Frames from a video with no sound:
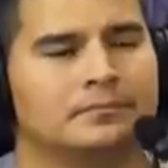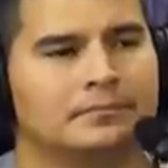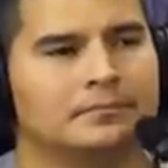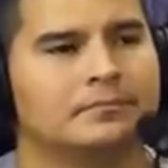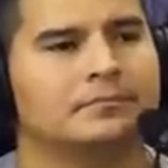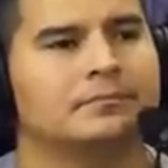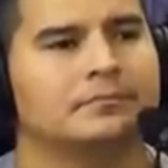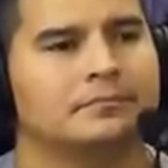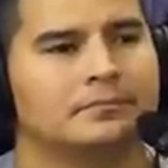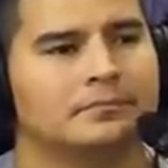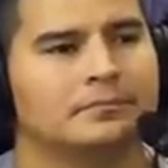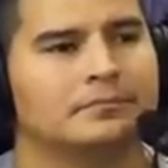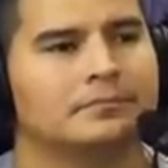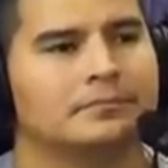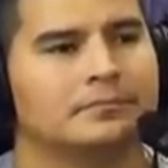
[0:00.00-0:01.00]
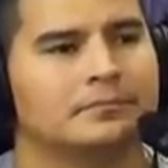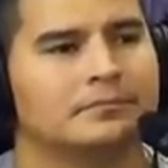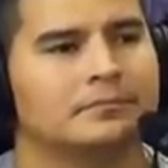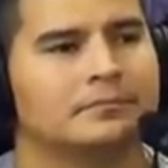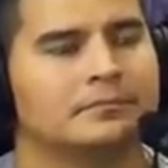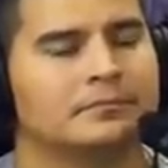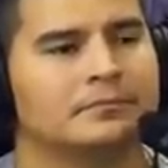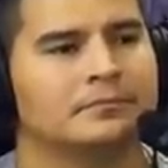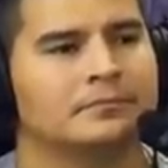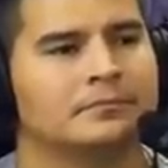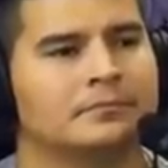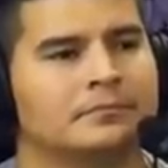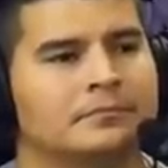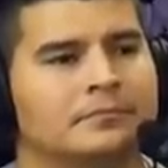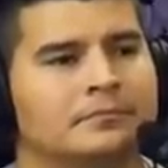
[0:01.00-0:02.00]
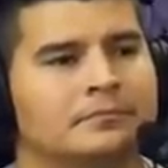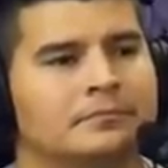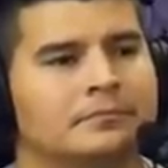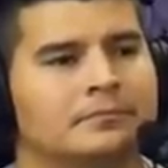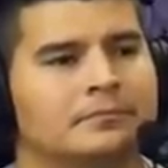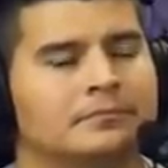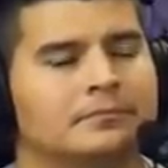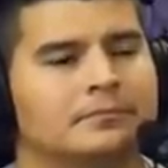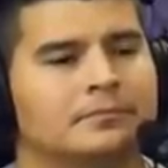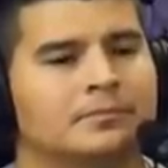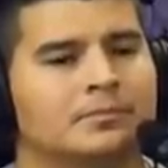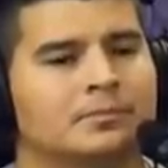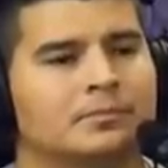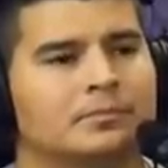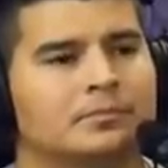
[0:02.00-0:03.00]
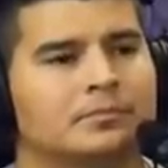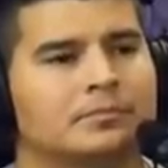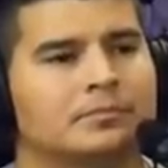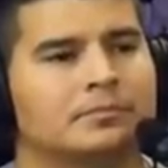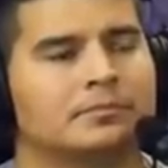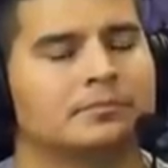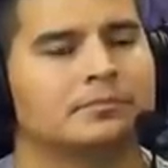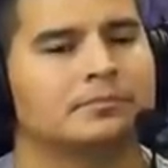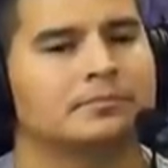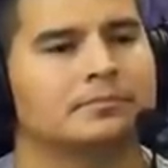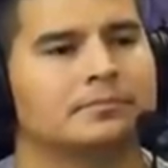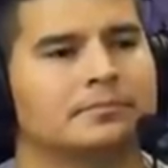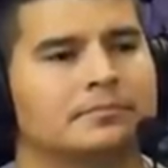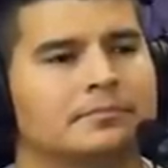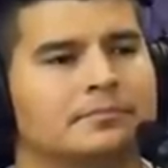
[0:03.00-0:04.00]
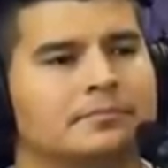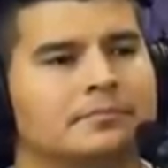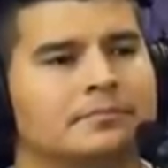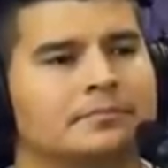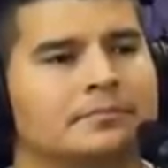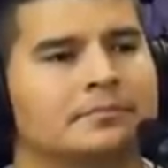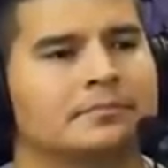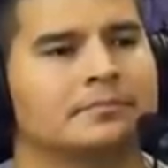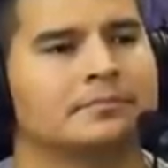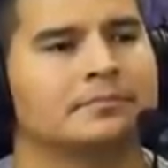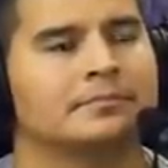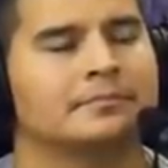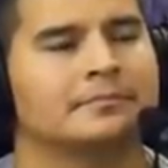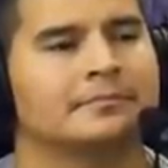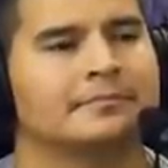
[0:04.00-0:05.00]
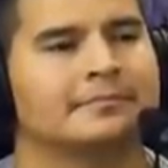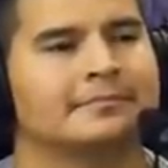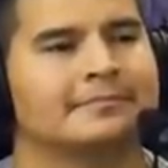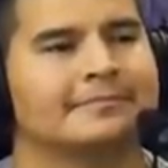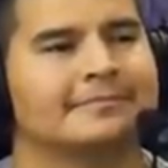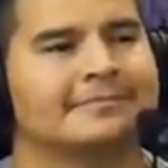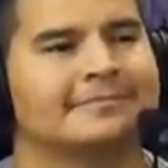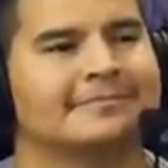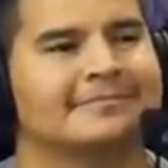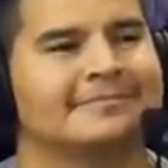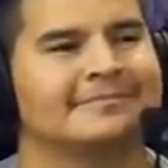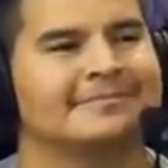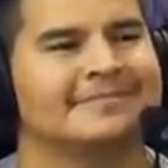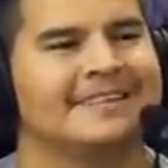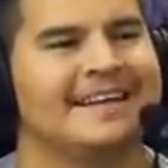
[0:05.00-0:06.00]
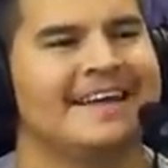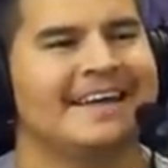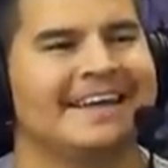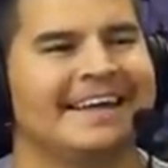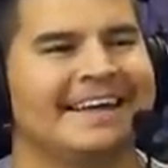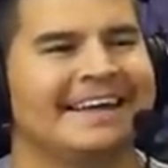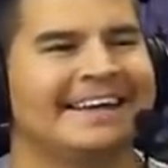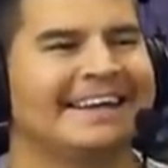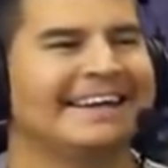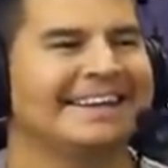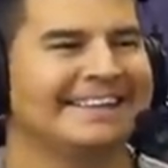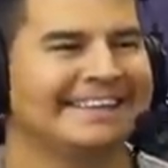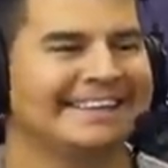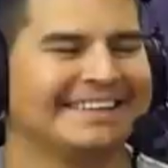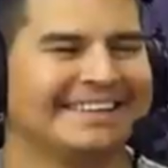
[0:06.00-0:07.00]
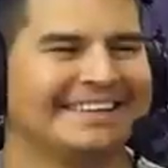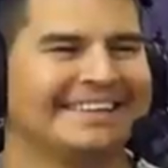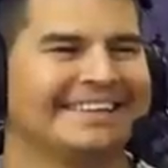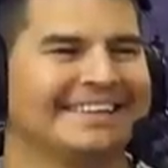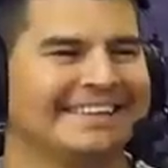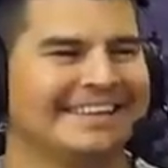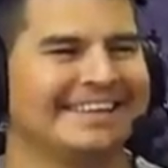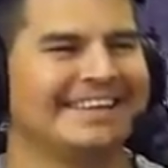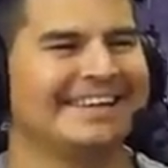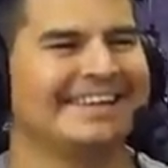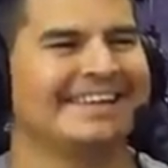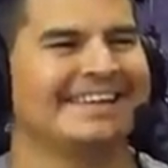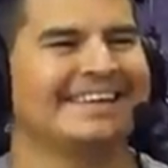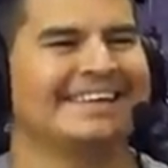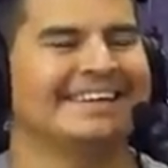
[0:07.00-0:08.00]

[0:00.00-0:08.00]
No words are spoken by the person on screen.